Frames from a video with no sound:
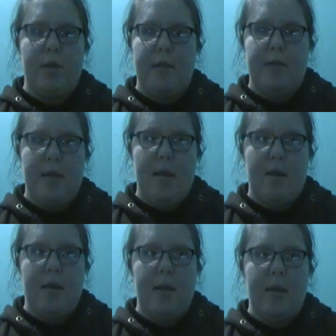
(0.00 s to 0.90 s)
more than he
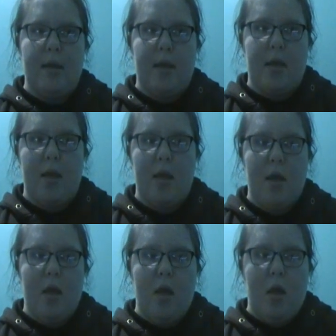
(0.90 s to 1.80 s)
did. He had, like,
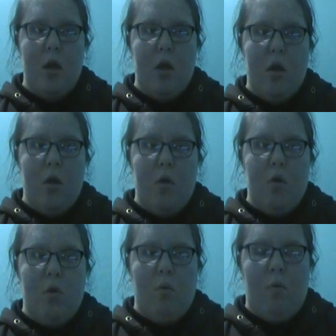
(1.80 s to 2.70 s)

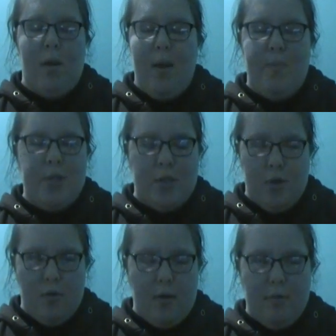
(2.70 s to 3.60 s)
one
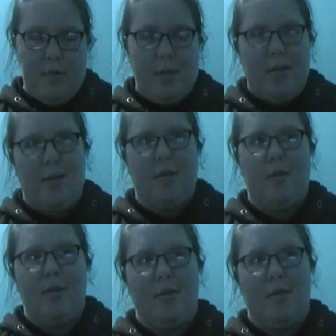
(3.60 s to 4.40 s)
episode, and I was like,